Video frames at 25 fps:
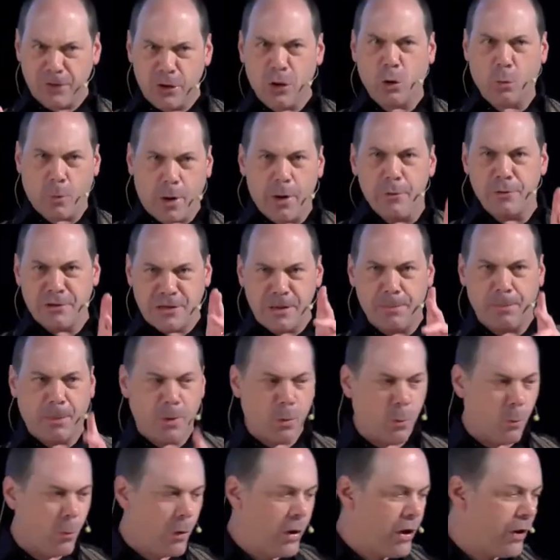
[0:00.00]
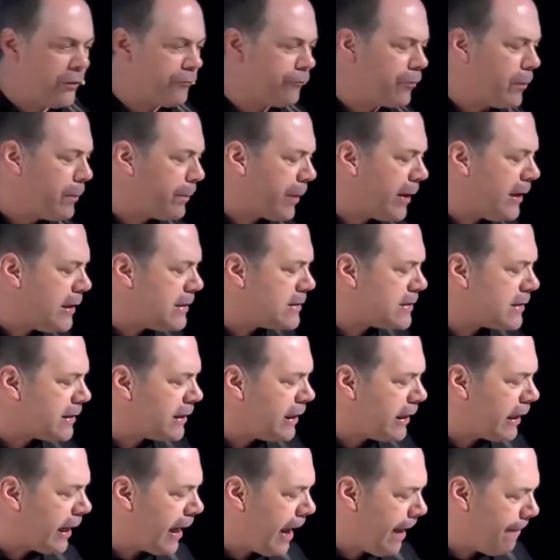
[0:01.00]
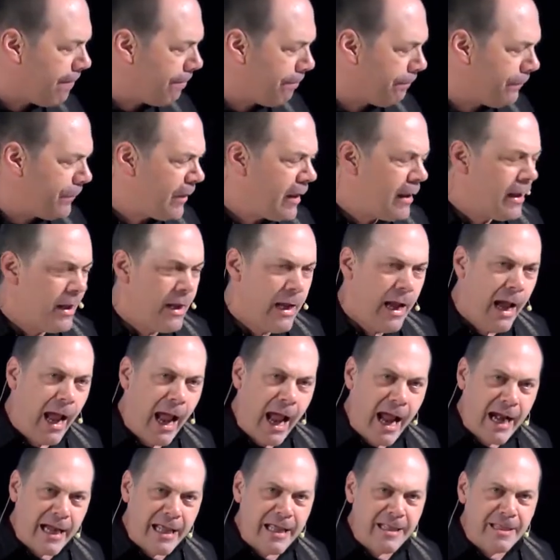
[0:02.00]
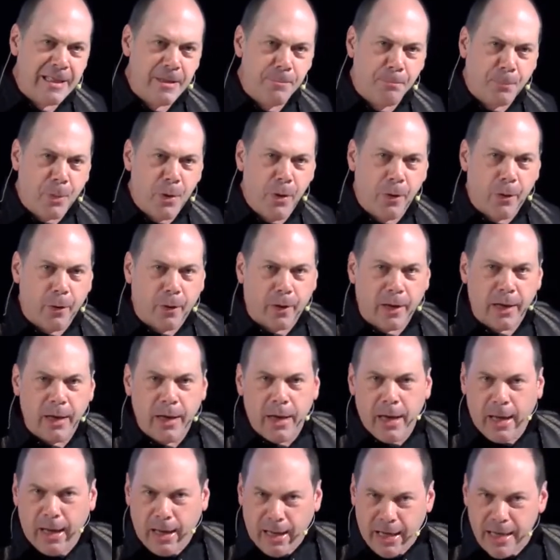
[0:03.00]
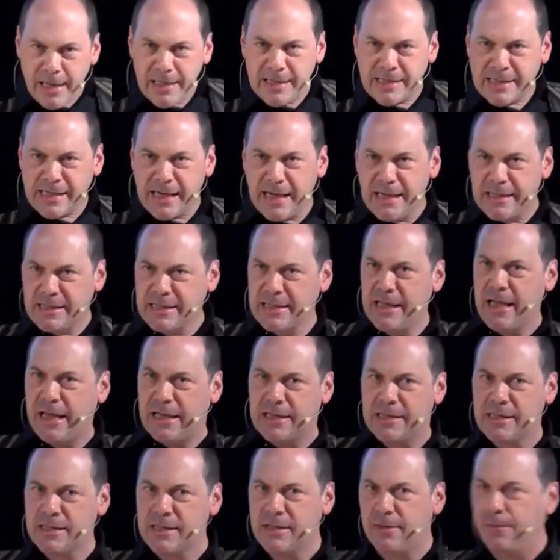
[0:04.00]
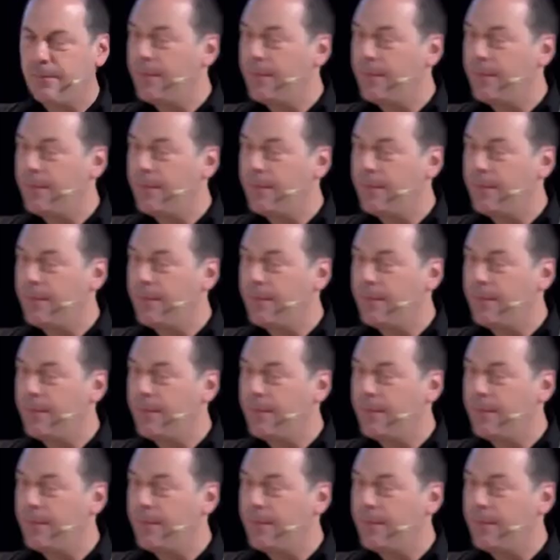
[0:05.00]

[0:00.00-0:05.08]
quoted but worth repeating again. And in the book, he says this